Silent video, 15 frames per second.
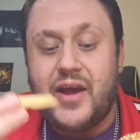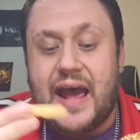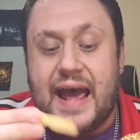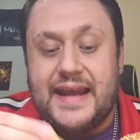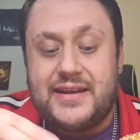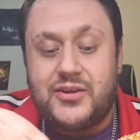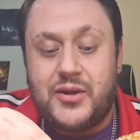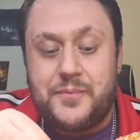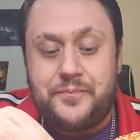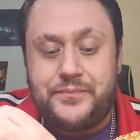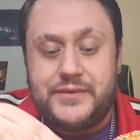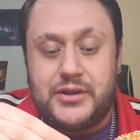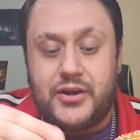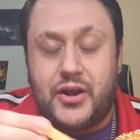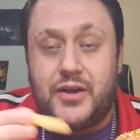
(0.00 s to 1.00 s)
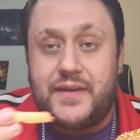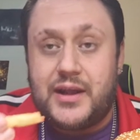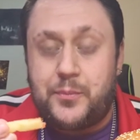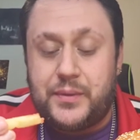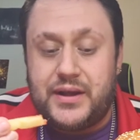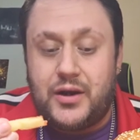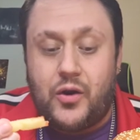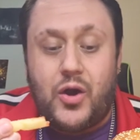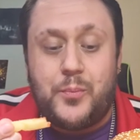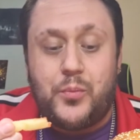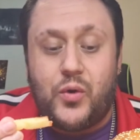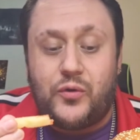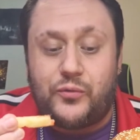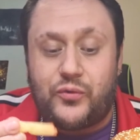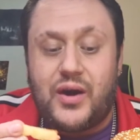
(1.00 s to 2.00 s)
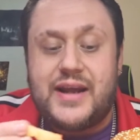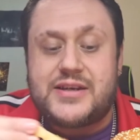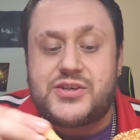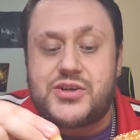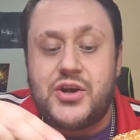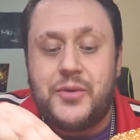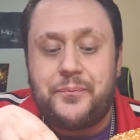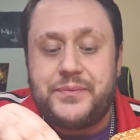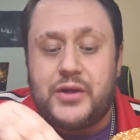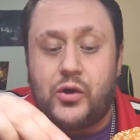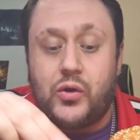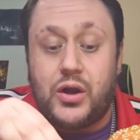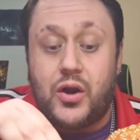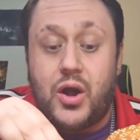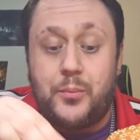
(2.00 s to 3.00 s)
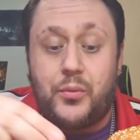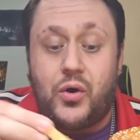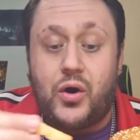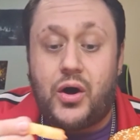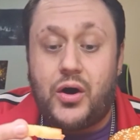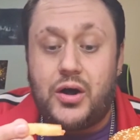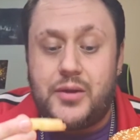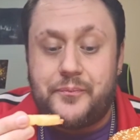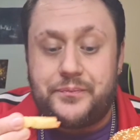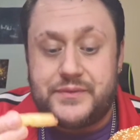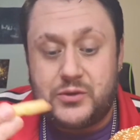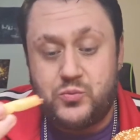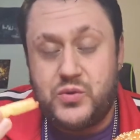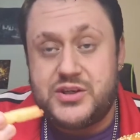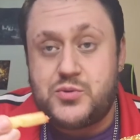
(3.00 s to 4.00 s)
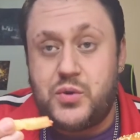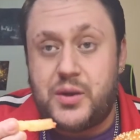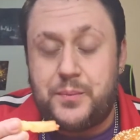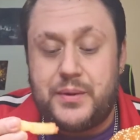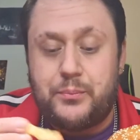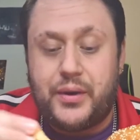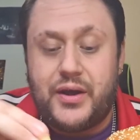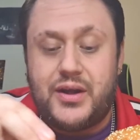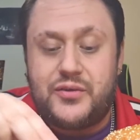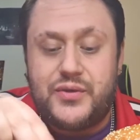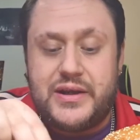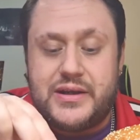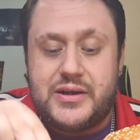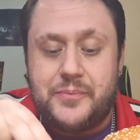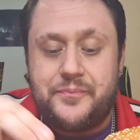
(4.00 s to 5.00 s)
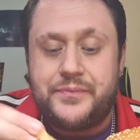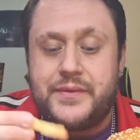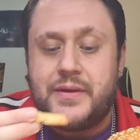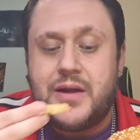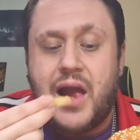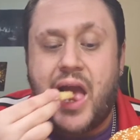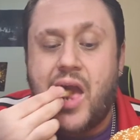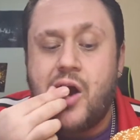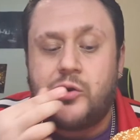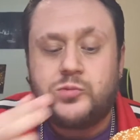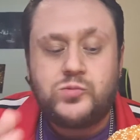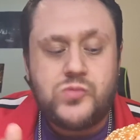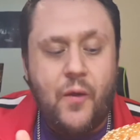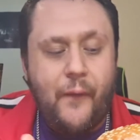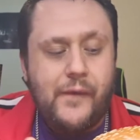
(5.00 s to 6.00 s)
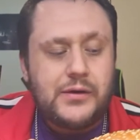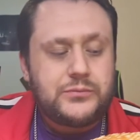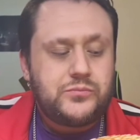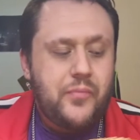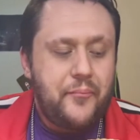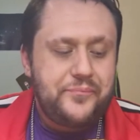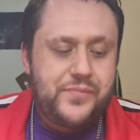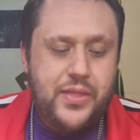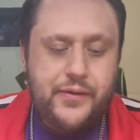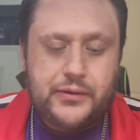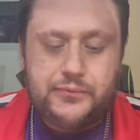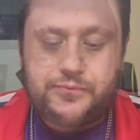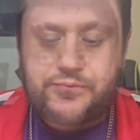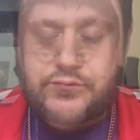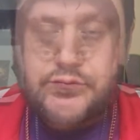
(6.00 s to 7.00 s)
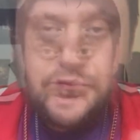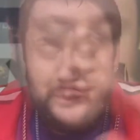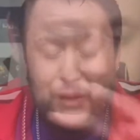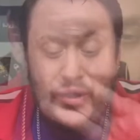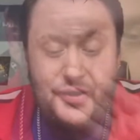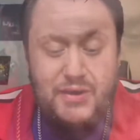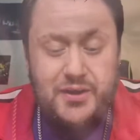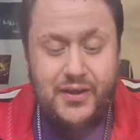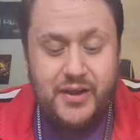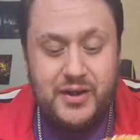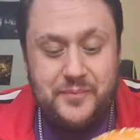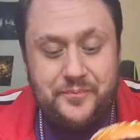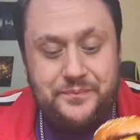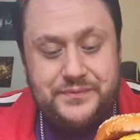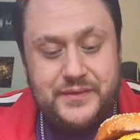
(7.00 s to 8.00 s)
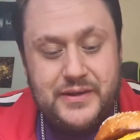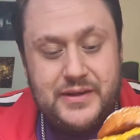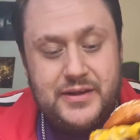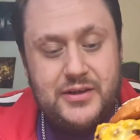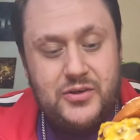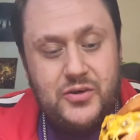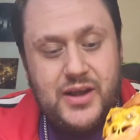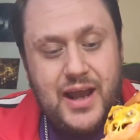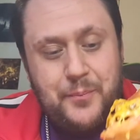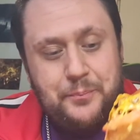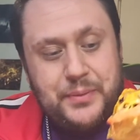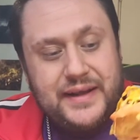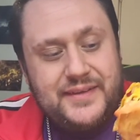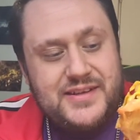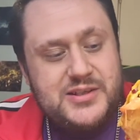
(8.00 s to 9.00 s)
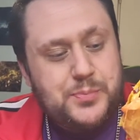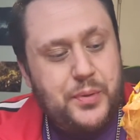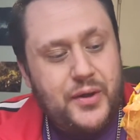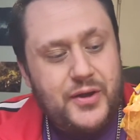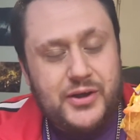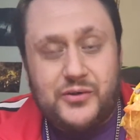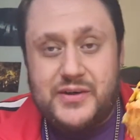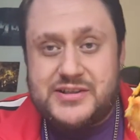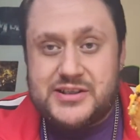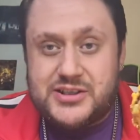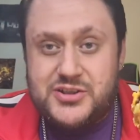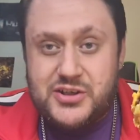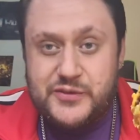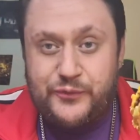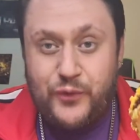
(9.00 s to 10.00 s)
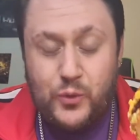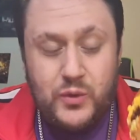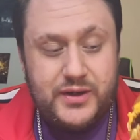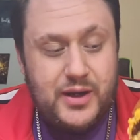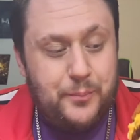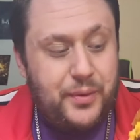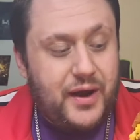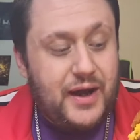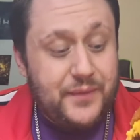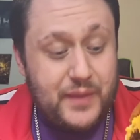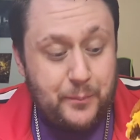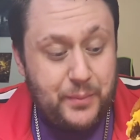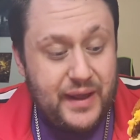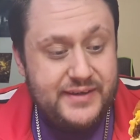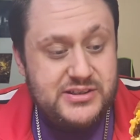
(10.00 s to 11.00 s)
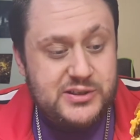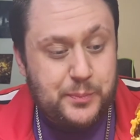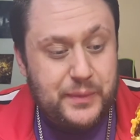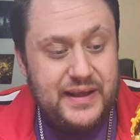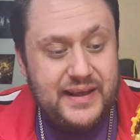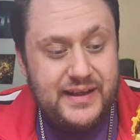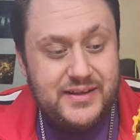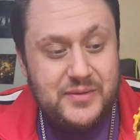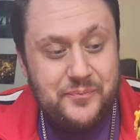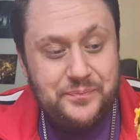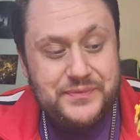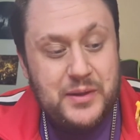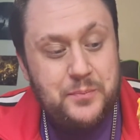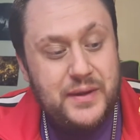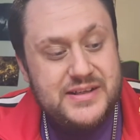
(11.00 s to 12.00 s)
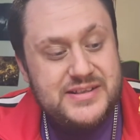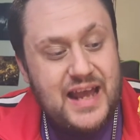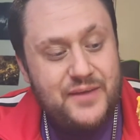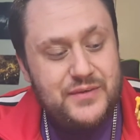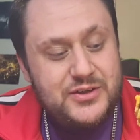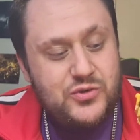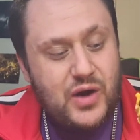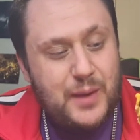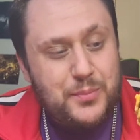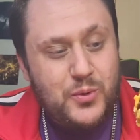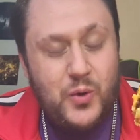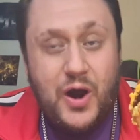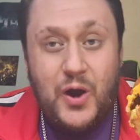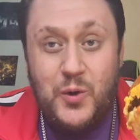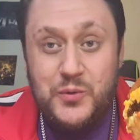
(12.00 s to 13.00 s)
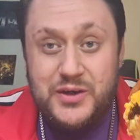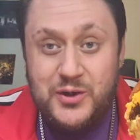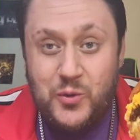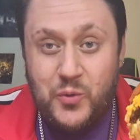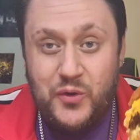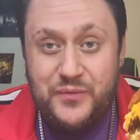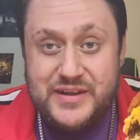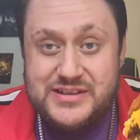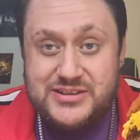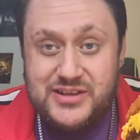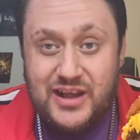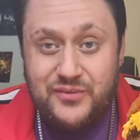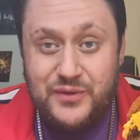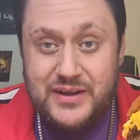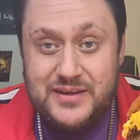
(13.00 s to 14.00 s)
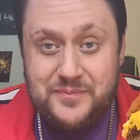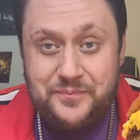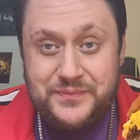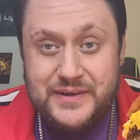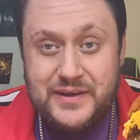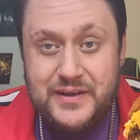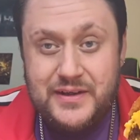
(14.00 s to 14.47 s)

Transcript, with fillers: and I ate them, you know, they'd be a lot more fresh or a lot more hot, which would have been perfect. Let's take a look at this burger. Look how big this burger is. It's just falling apart. The bun's big, but it's having trouble holding all of this stuff in.